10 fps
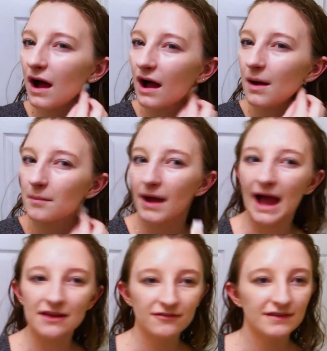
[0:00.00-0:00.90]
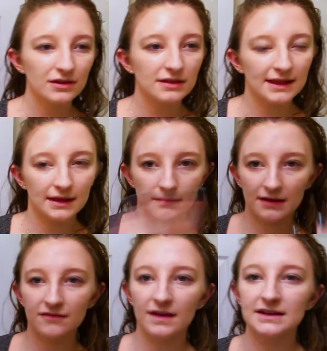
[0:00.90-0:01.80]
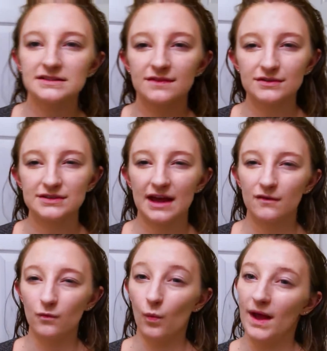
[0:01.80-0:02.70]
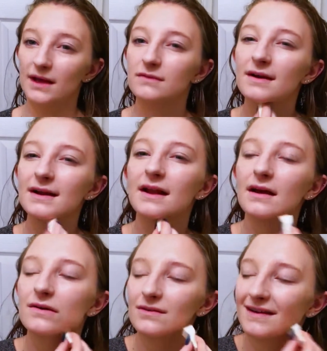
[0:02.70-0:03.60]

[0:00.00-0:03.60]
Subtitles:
I feel like my face feels kind of wet right now.